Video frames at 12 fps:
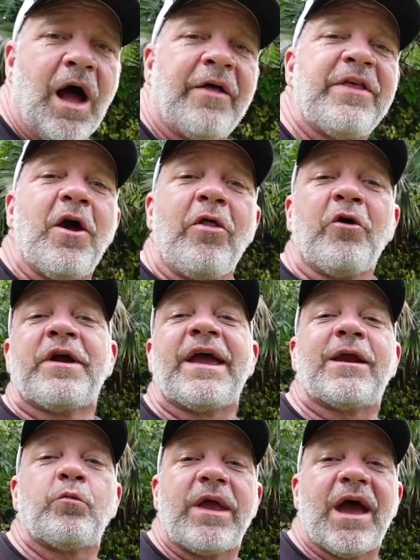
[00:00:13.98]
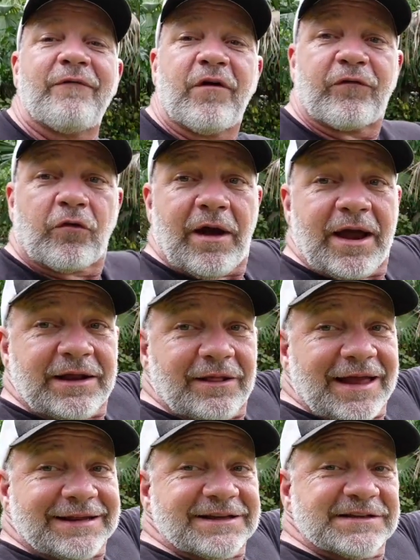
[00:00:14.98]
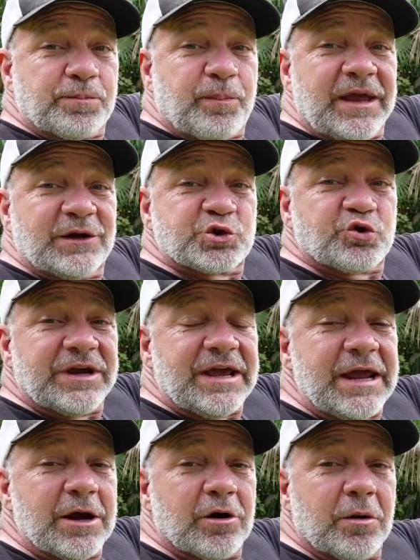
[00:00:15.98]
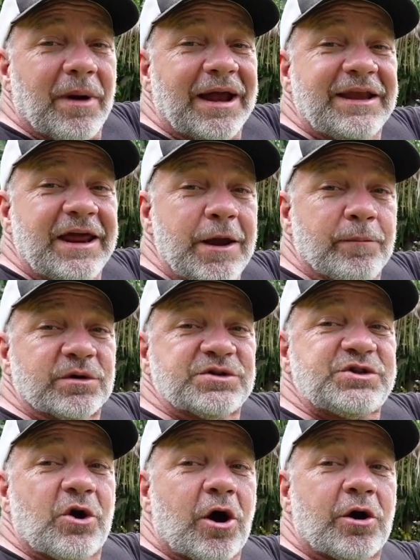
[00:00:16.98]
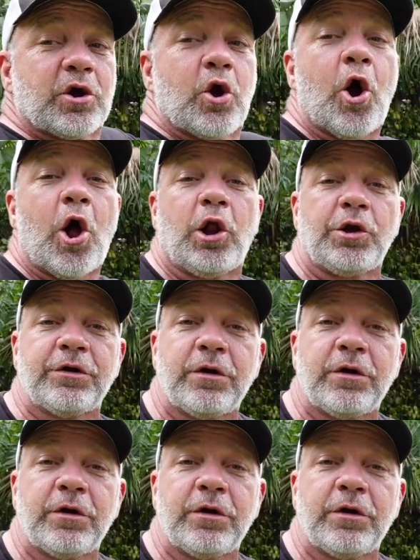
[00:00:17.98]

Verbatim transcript: On the other hand, we have a variety like this big tree here in my neighbor's yard called